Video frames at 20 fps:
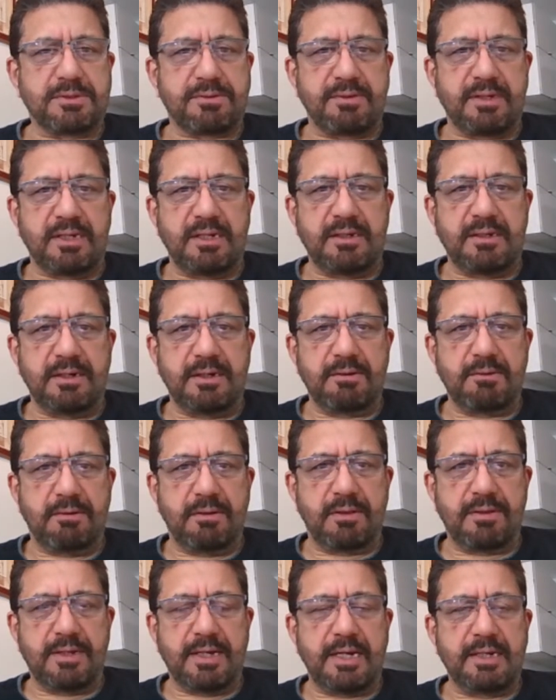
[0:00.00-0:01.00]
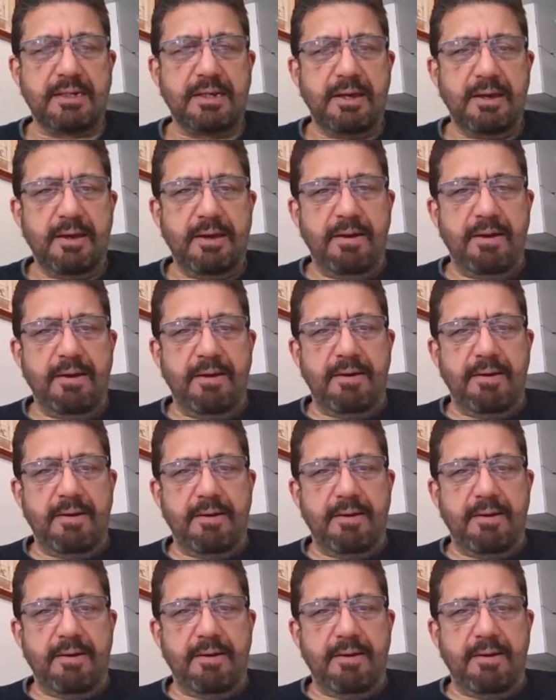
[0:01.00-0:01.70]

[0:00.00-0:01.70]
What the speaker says: desktop screen and all that,